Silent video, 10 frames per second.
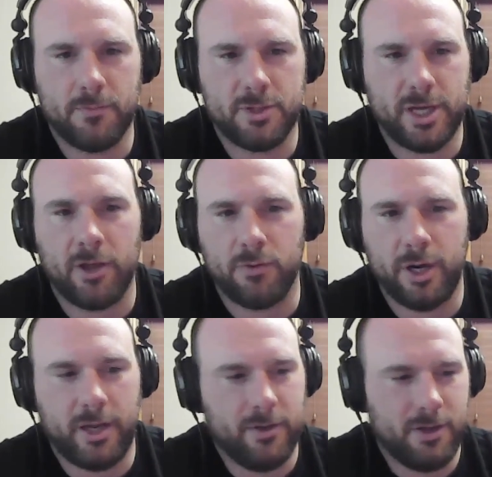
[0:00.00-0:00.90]

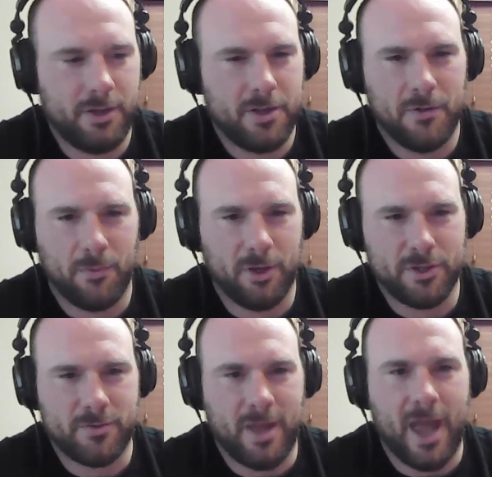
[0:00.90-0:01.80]
salary
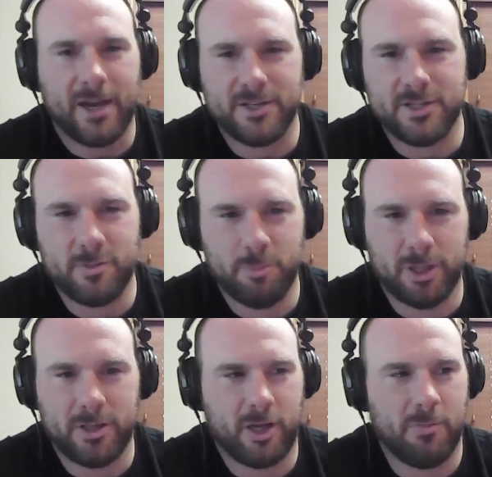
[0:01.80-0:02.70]
was X,
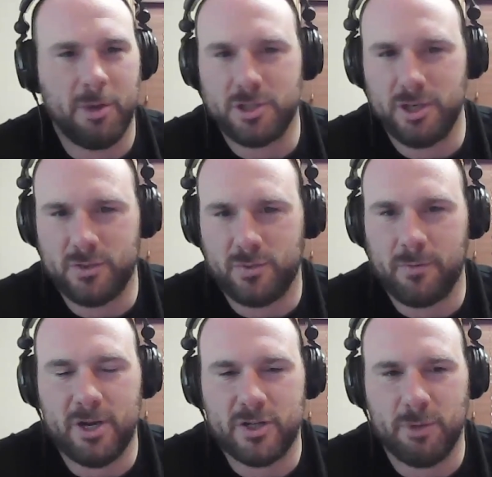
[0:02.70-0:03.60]
but the commission is where
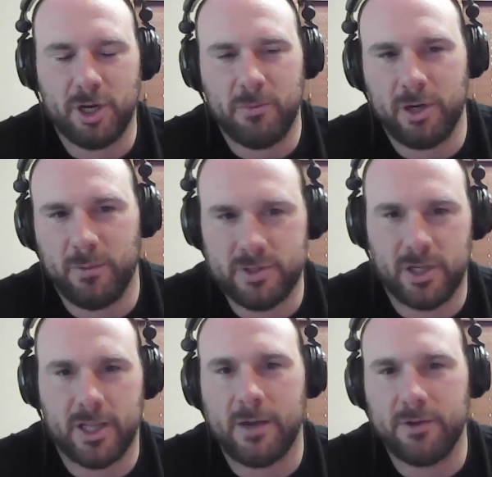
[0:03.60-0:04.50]
he made his money, but he
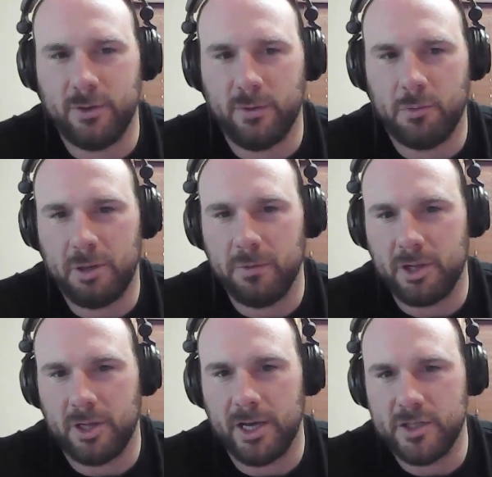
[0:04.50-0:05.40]
wasn't allowed to go out and meet with
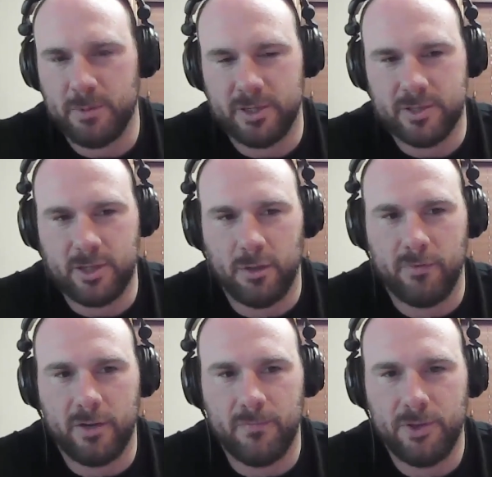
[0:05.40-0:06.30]
clients because of
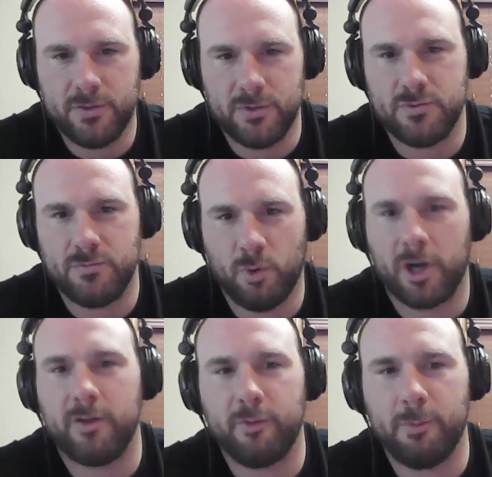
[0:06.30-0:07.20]
COVID. So he's
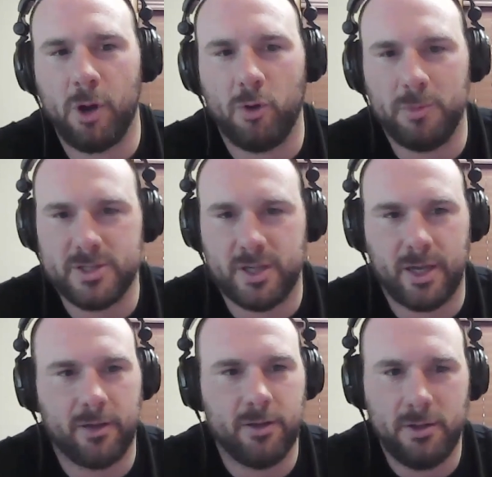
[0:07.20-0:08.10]
working from home. He's
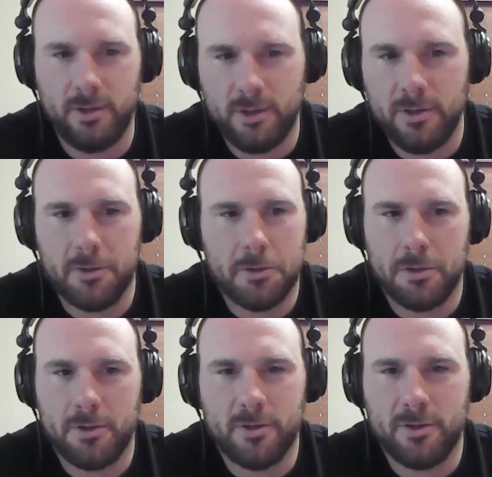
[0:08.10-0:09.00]
like,
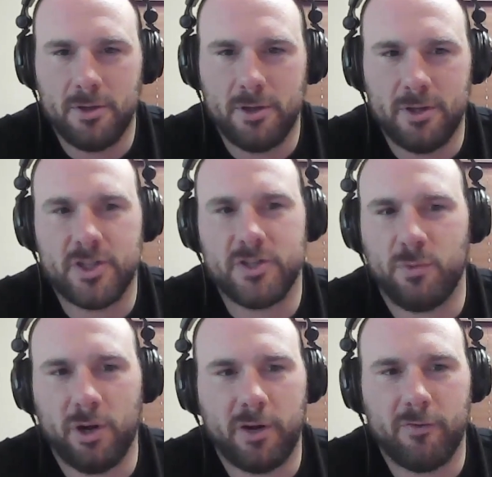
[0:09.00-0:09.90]
this
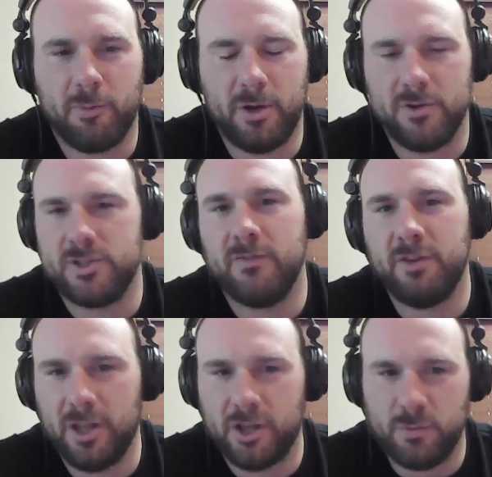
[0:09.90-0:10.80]
isn't working for me. He's
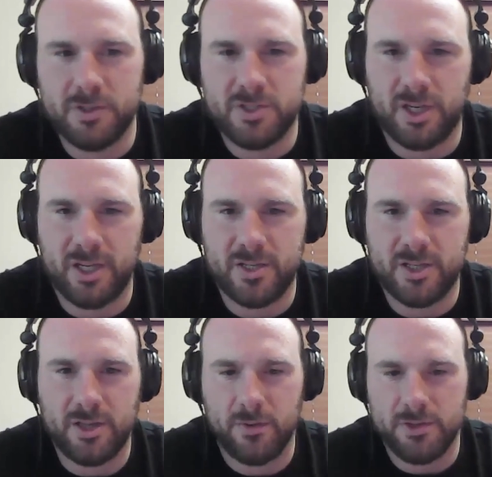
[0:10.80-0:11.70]
living in the Twin
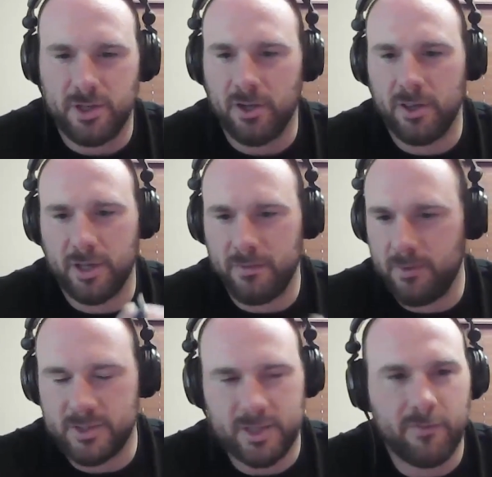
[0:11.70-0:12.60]
Cities, and there was all the
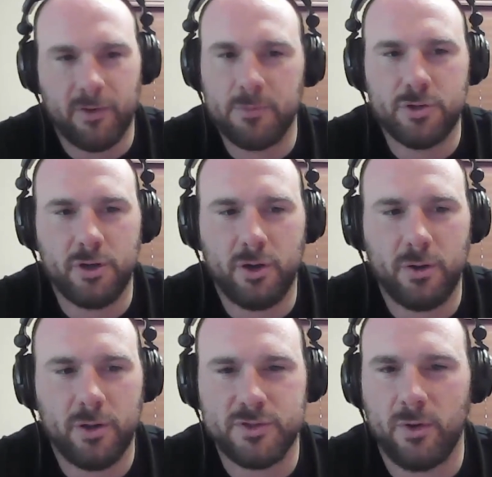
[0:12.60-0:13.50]
stuff I'm sure that
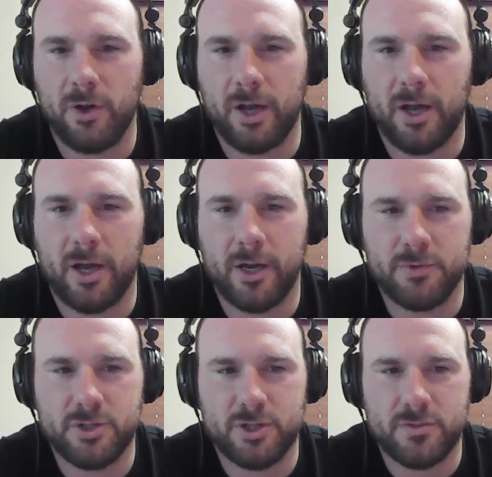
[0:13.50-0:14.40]
was going on. It
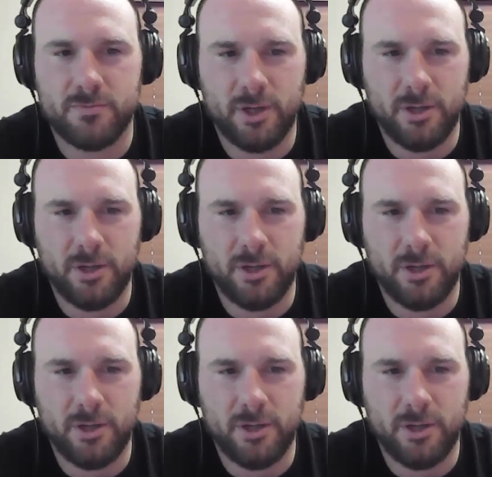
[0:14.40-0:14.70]
was just